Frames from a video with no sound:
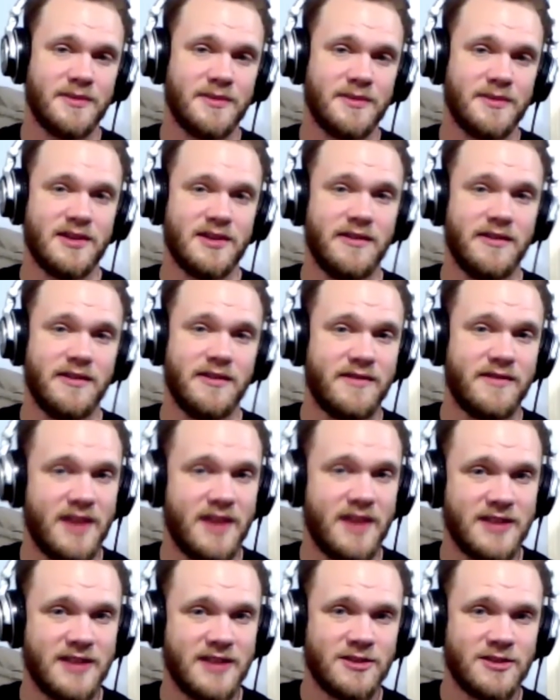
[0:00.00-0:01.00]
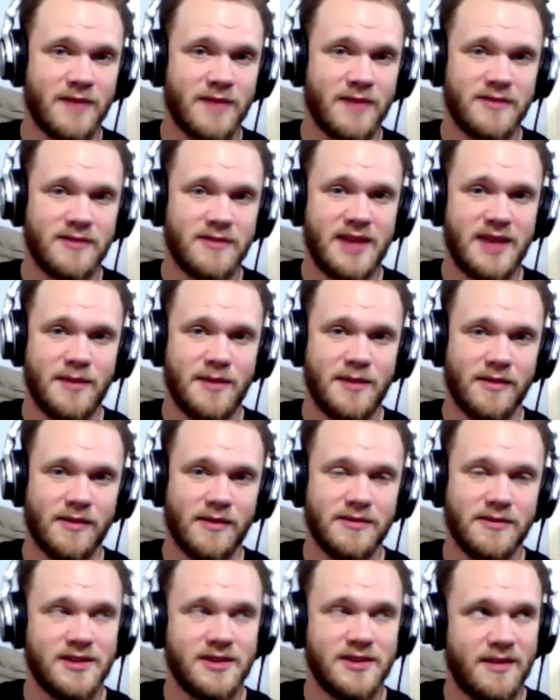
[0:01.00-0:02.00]
episode of the Not So Round Table,
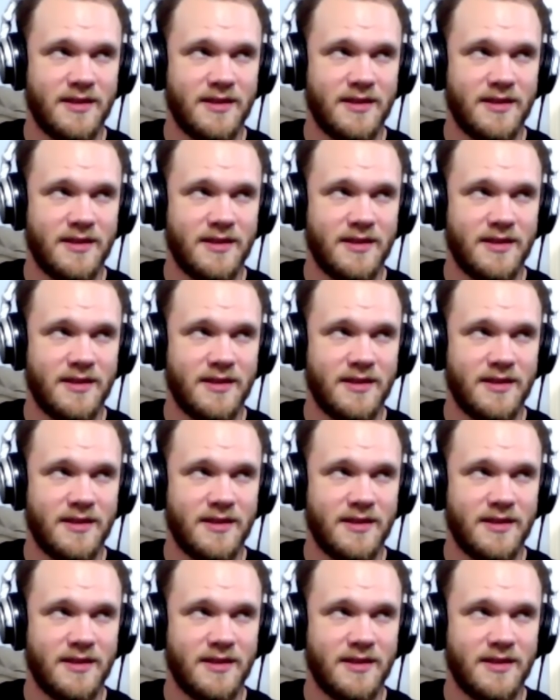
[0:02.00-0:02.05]
which I think.